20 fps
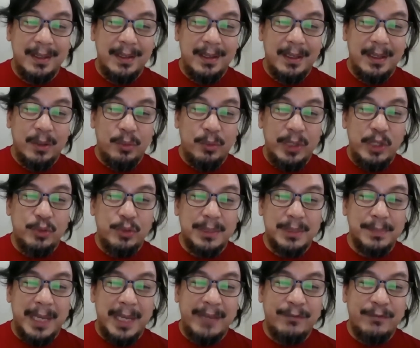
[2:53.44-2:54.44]
which was
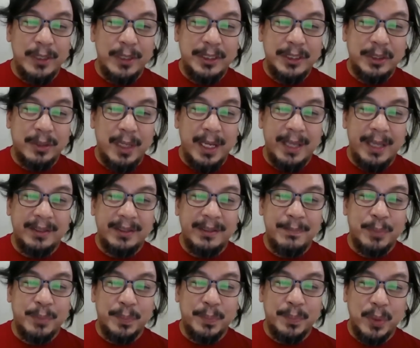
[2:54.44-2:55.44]
my first try at a
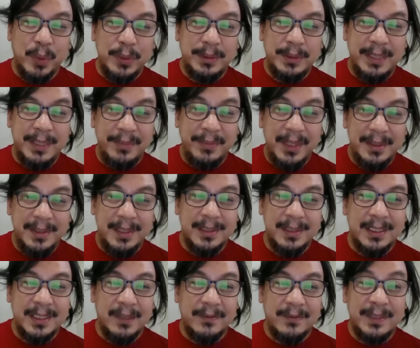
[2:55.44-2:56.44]
proposed
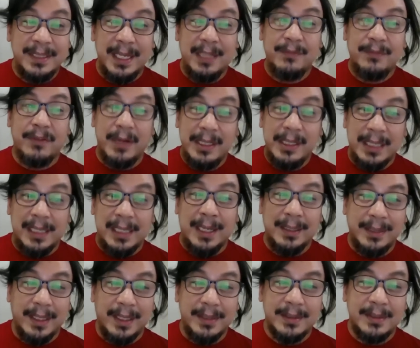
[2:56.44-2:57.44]
synthesis of Syed Farid
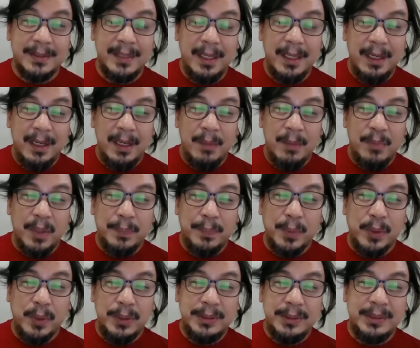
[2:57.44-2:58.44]
Alatas'
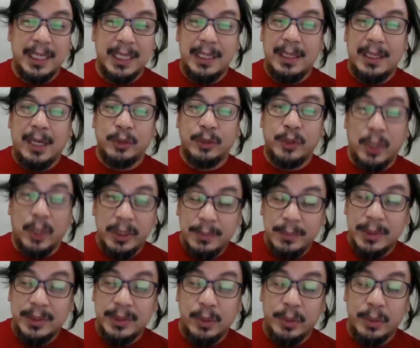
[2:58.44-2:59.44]
proposed
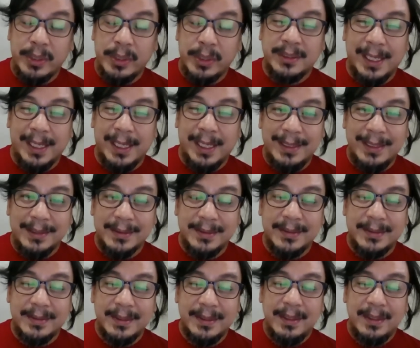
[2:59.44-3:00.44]
Autonomous Social
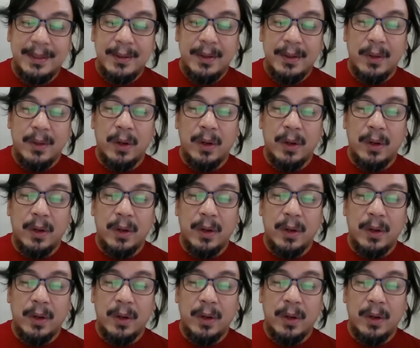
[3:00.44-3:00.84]
Science, or